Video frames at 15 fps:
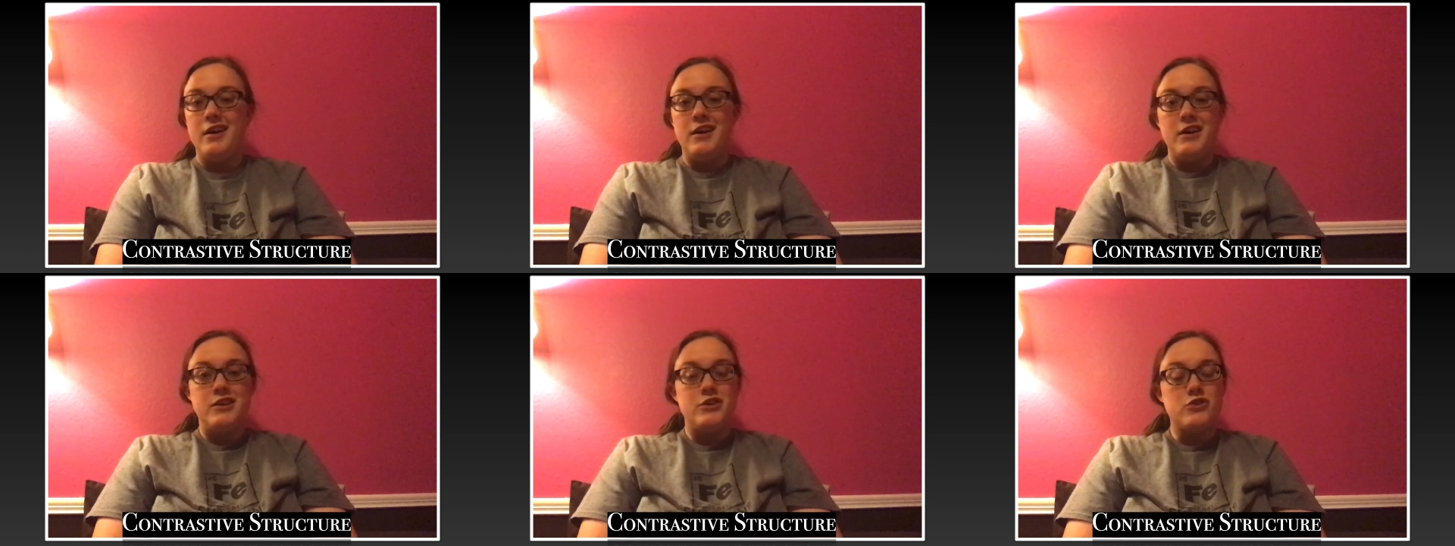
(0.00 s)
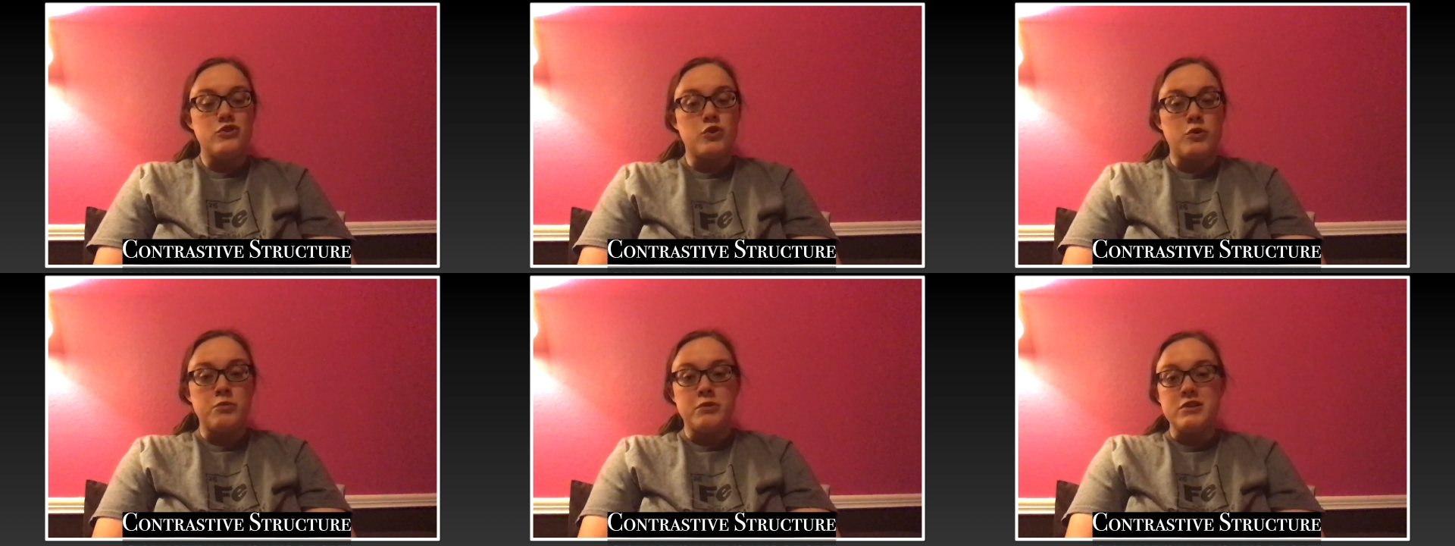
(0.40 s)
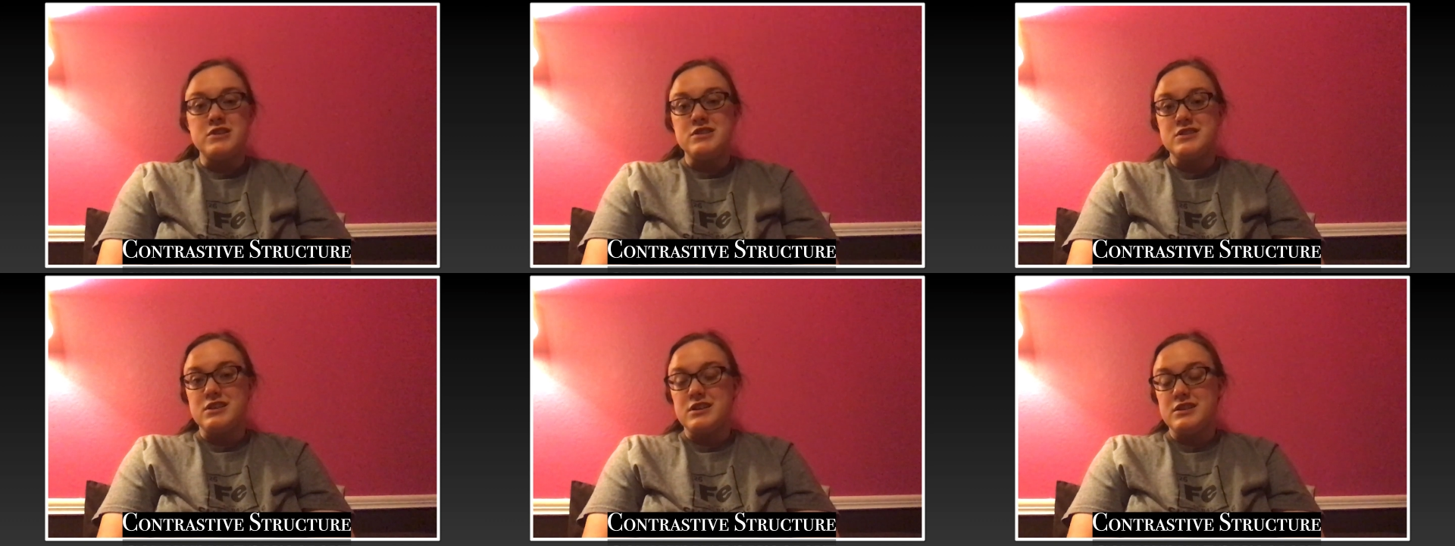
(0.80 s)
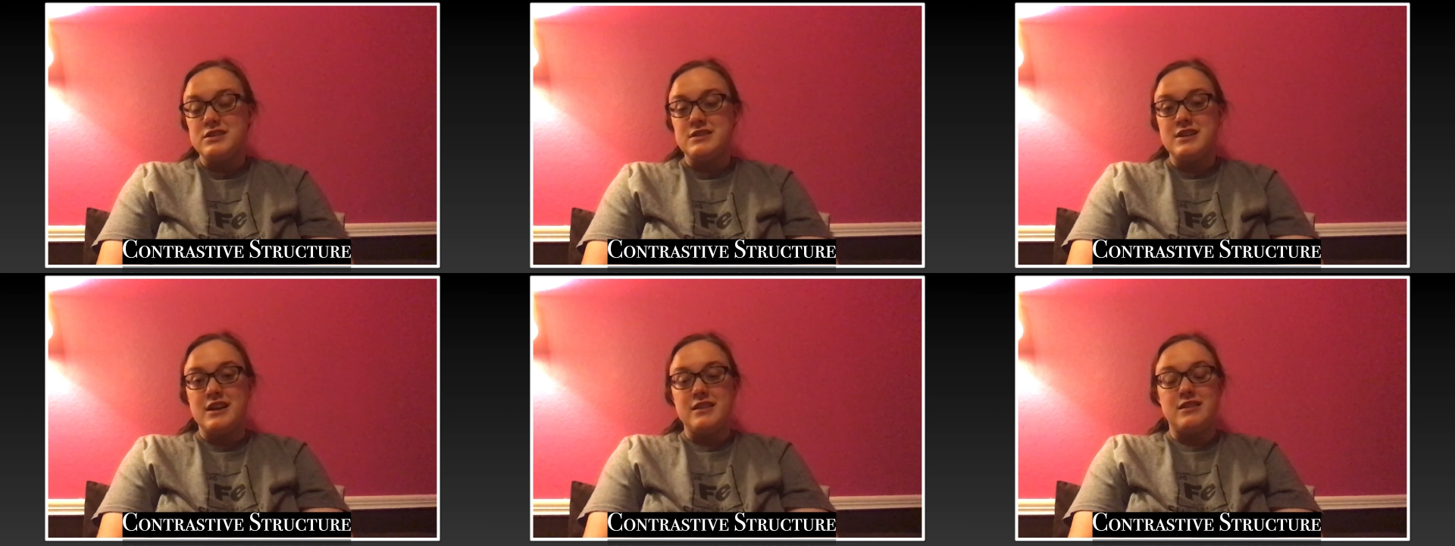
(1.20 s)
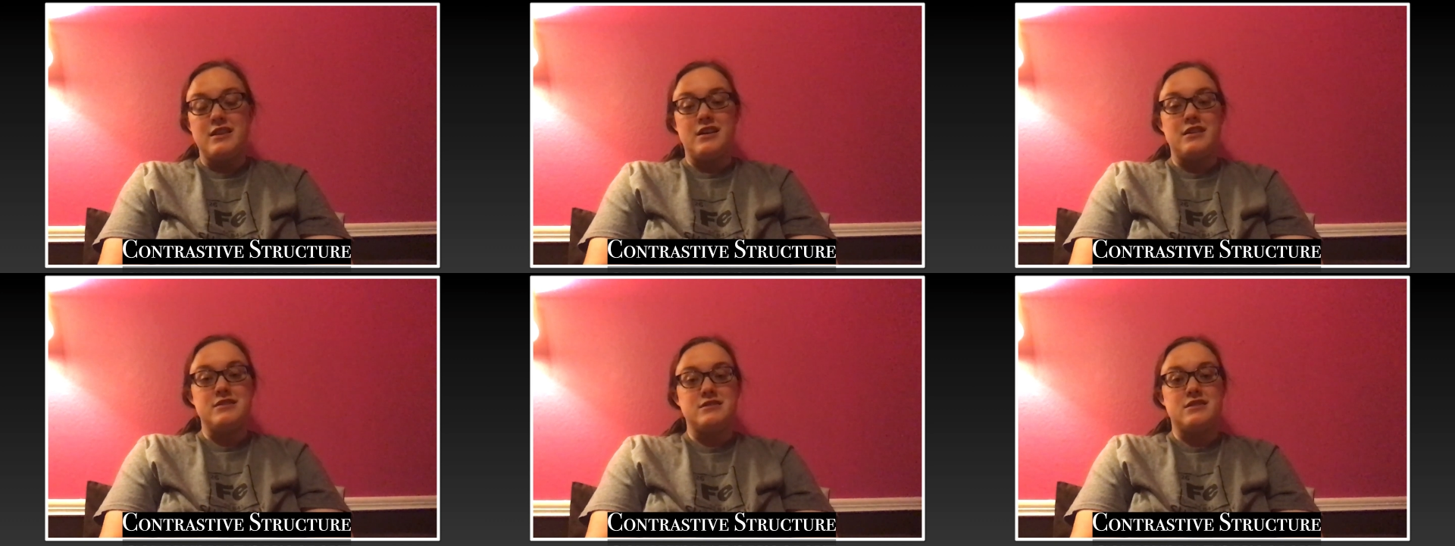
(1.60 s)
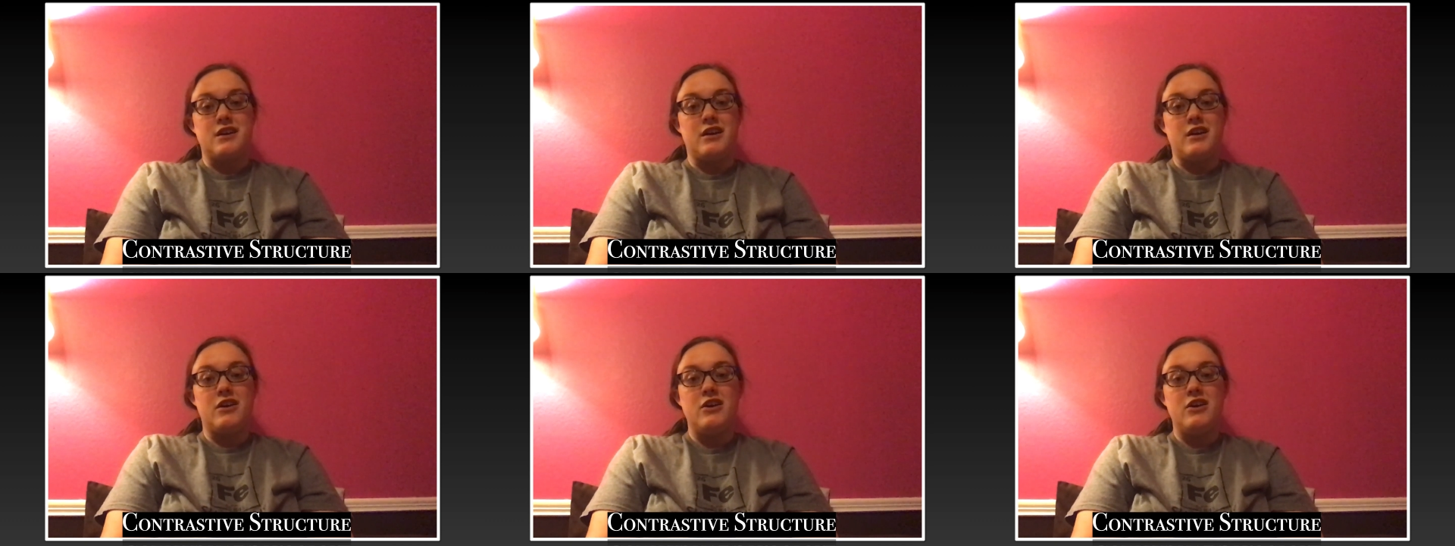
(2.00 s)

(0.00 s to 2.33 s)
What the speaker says: you're normally just going to say things like,